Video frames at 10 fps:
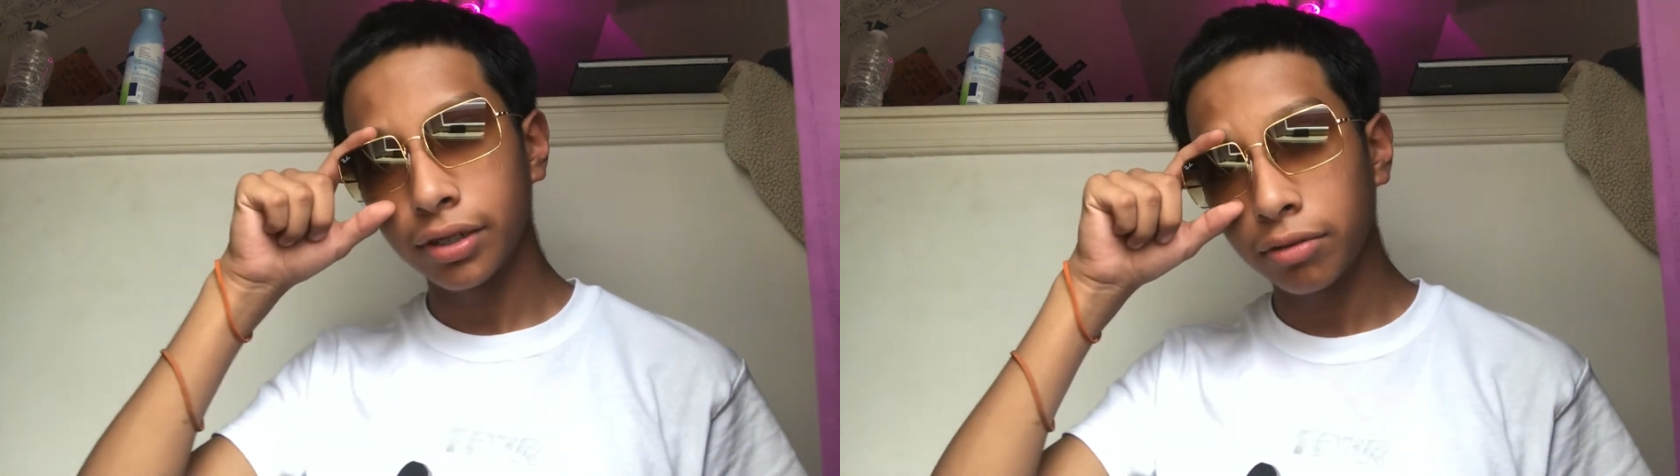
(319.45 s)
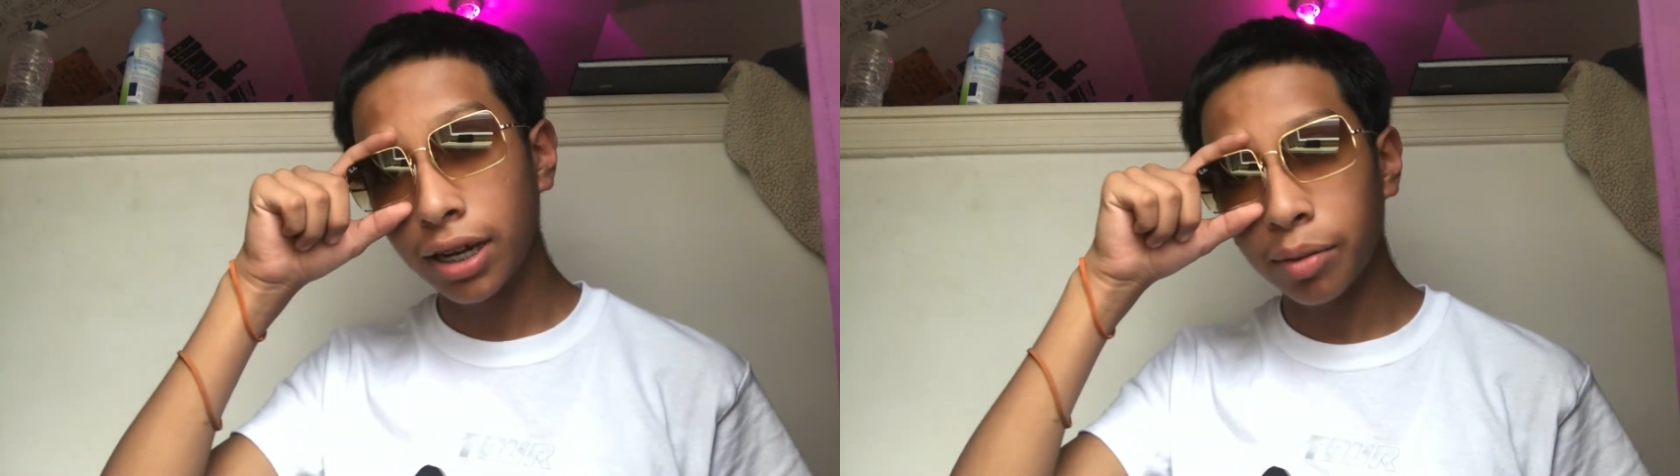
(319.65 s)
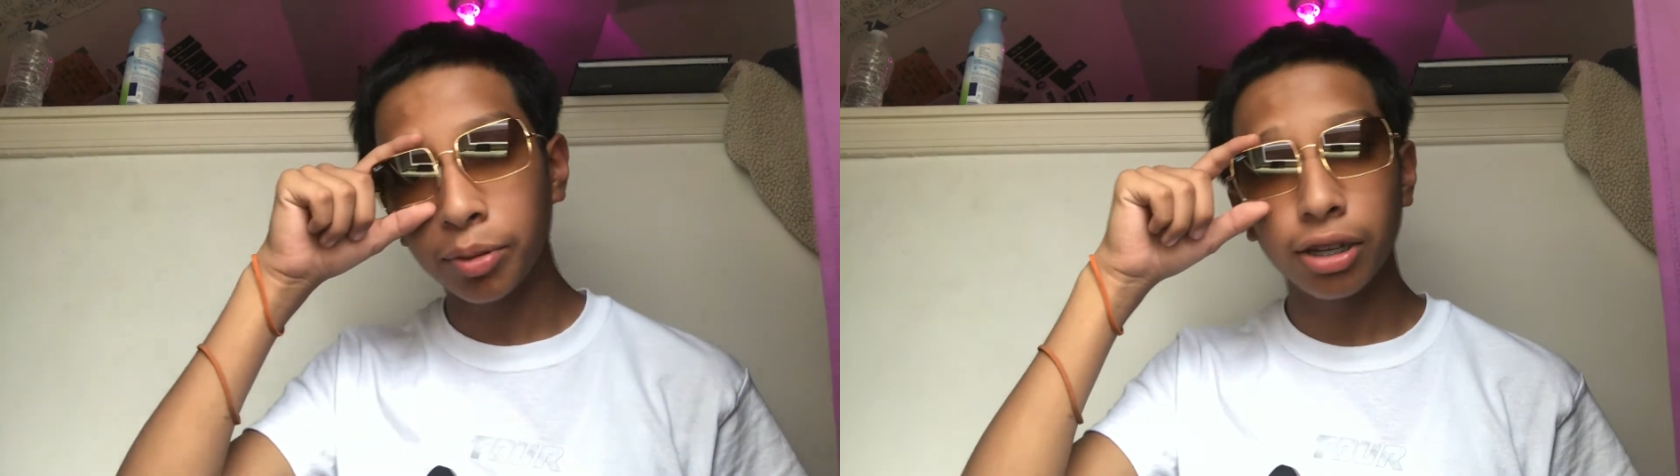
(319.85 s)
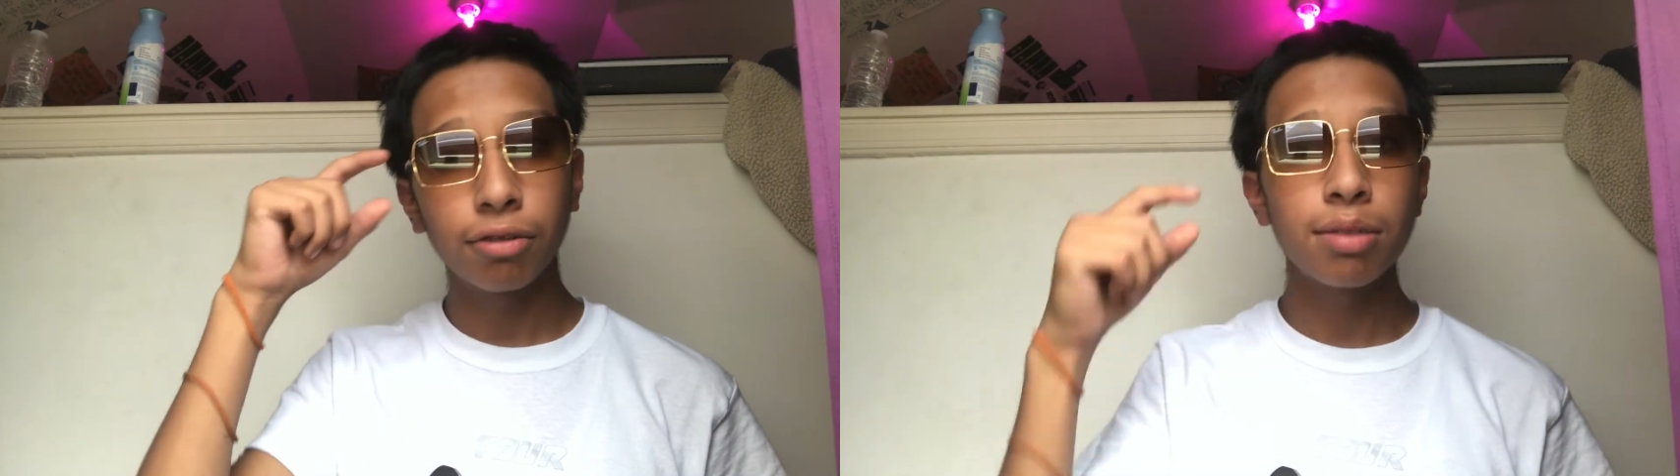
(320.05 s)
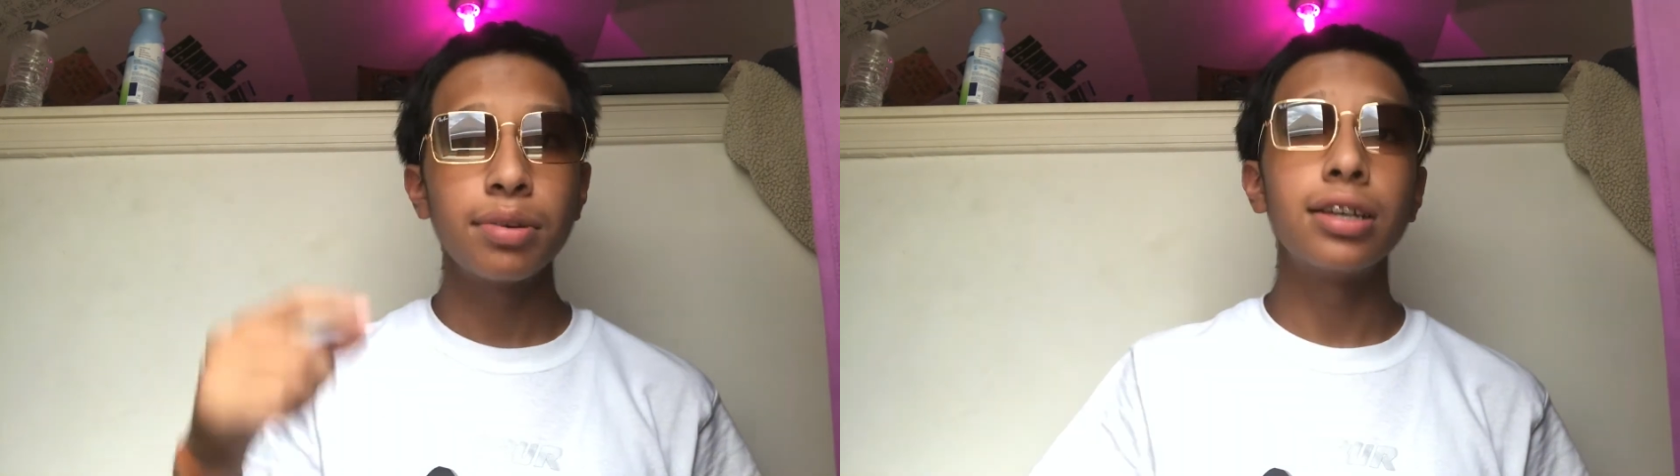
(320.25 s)
We not playing
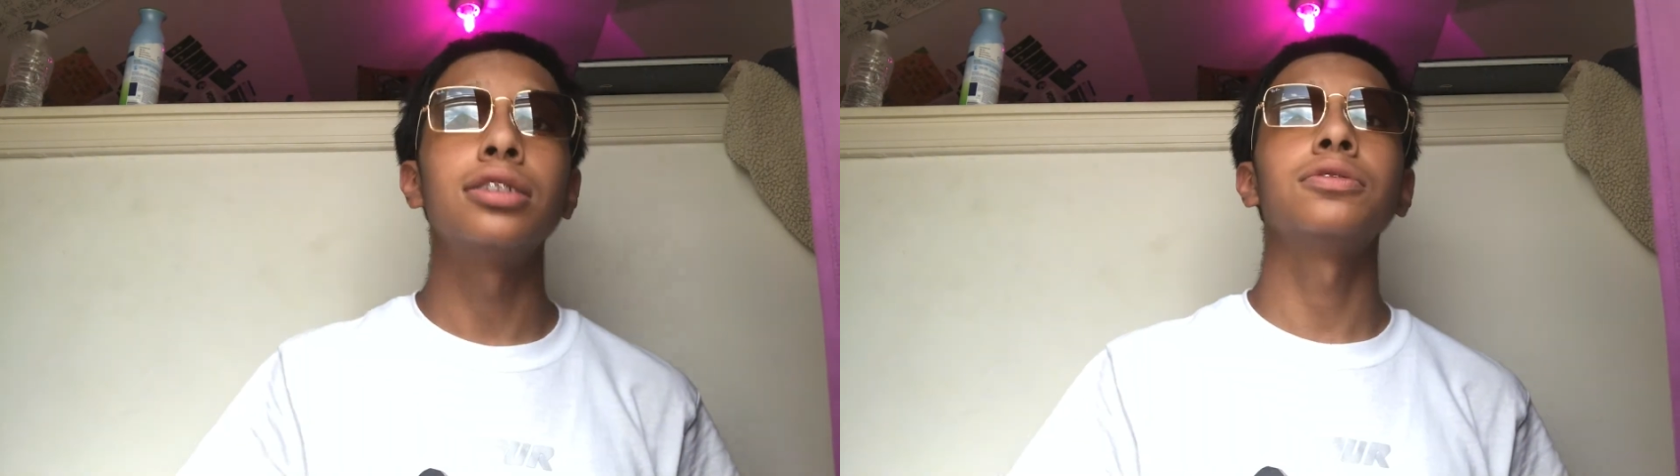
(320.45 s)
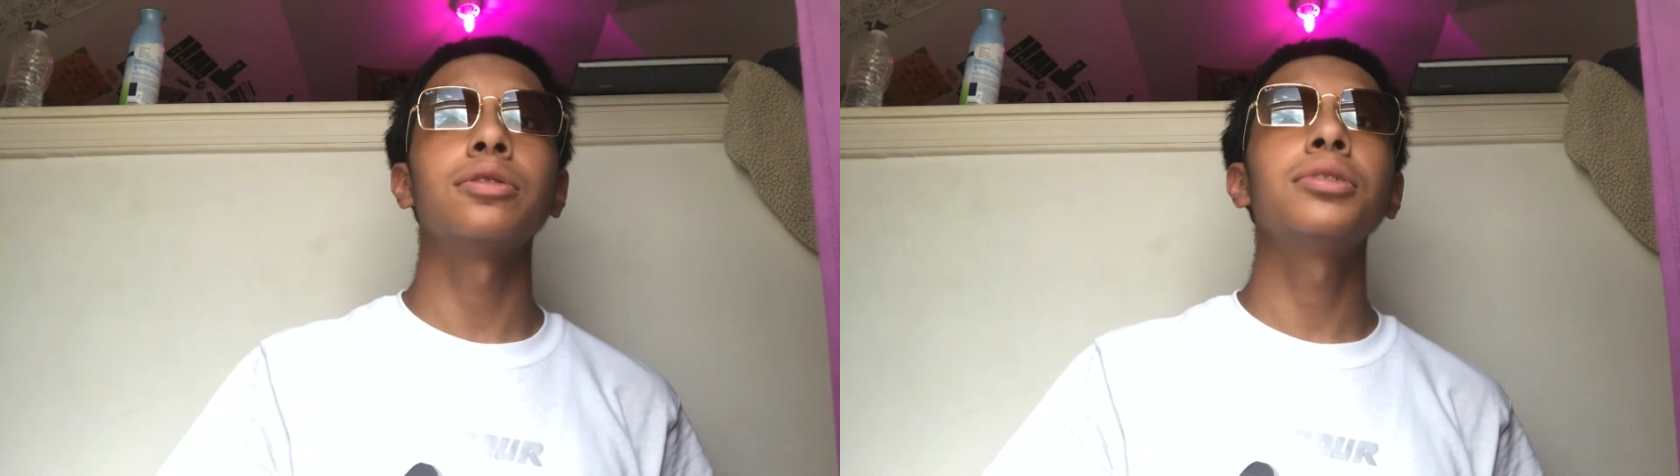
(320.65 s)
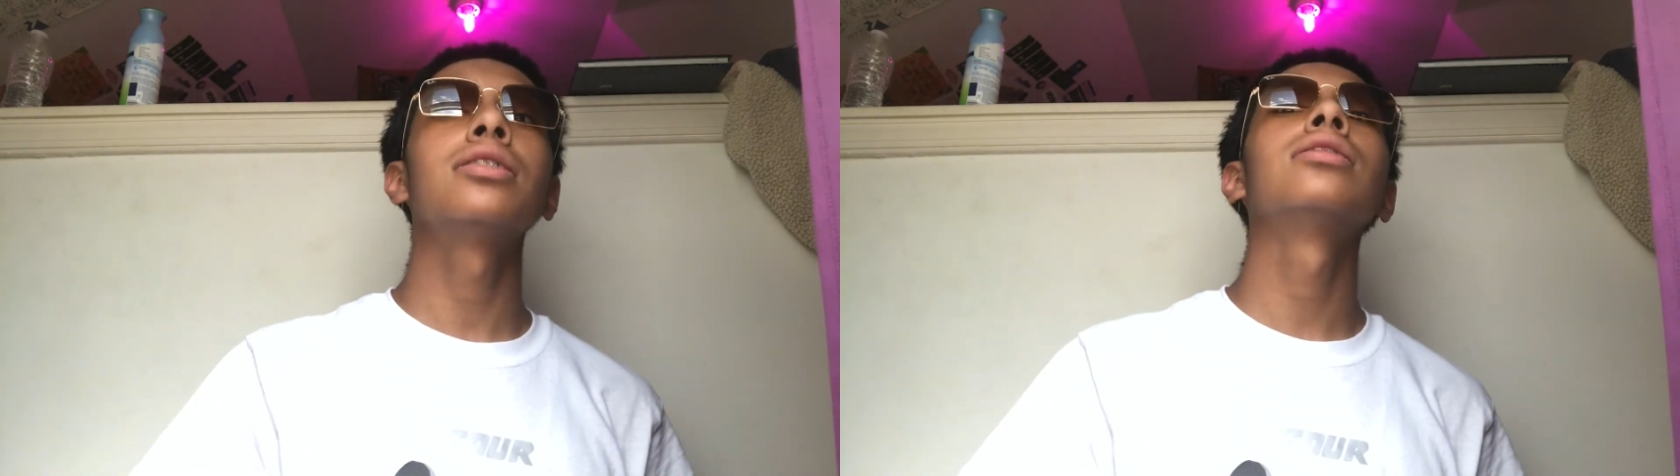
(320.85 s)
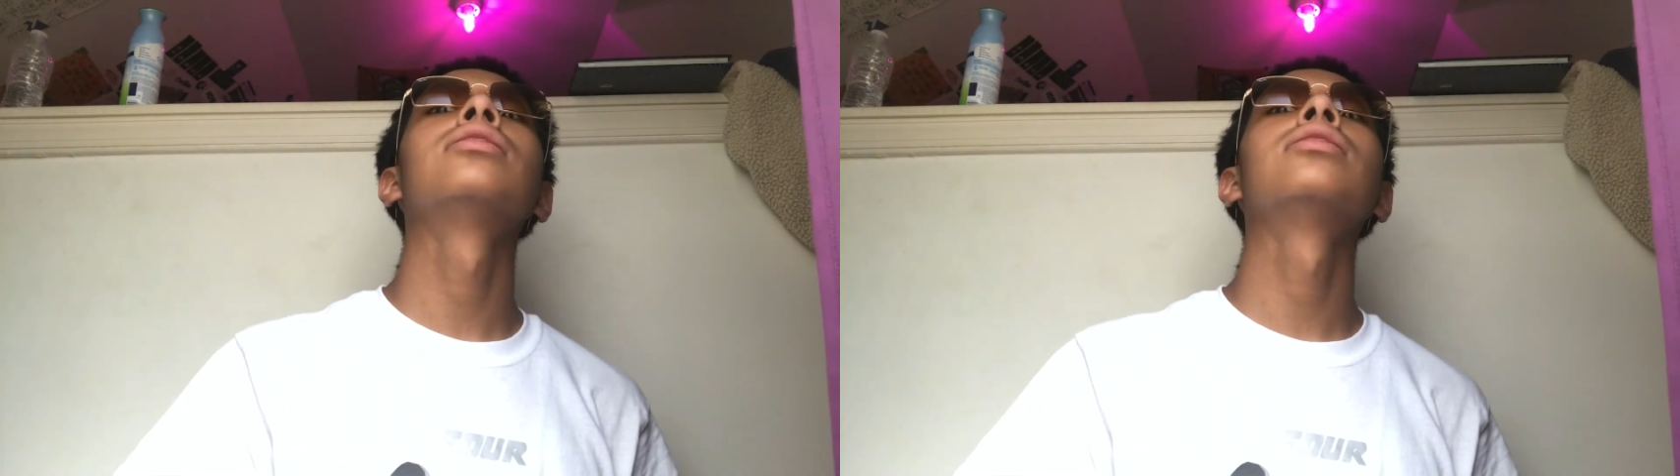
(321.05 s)
Ray-Bans, you feel me?